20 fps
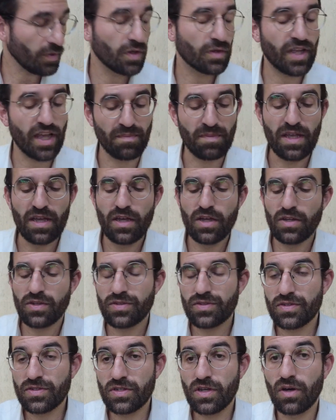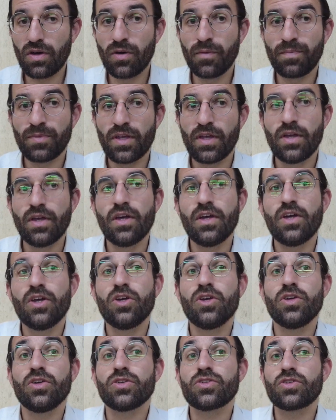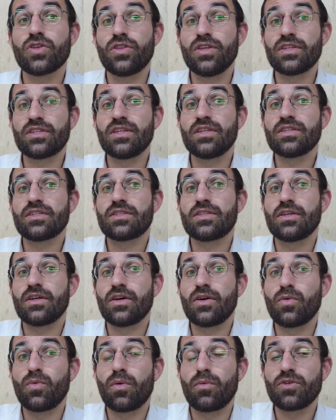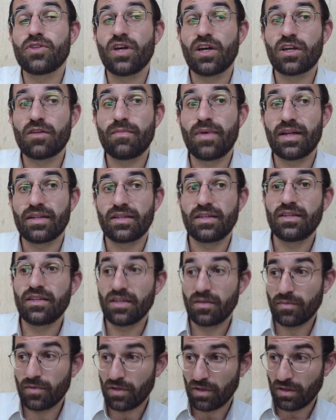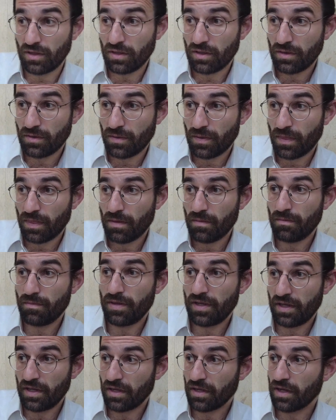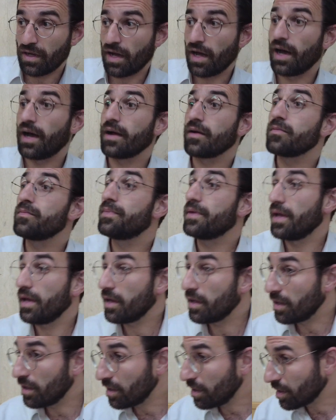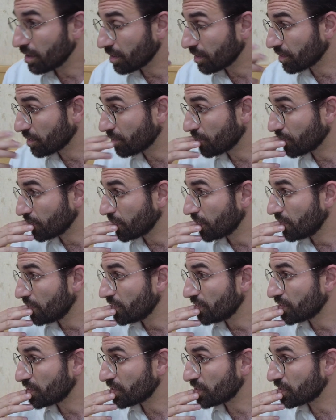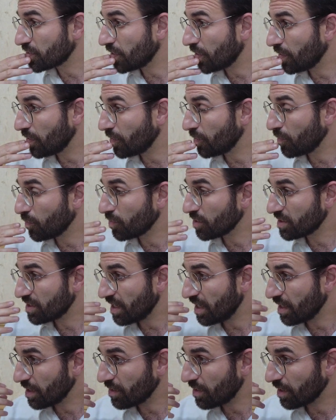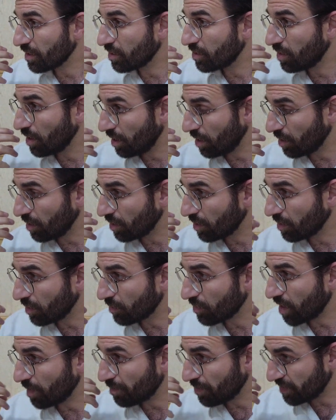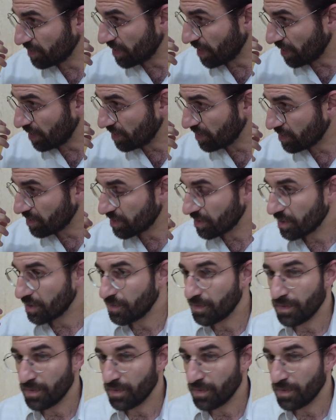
Okay. So this is when we're talking about Gimel being harbe, so we're saying that Gog represents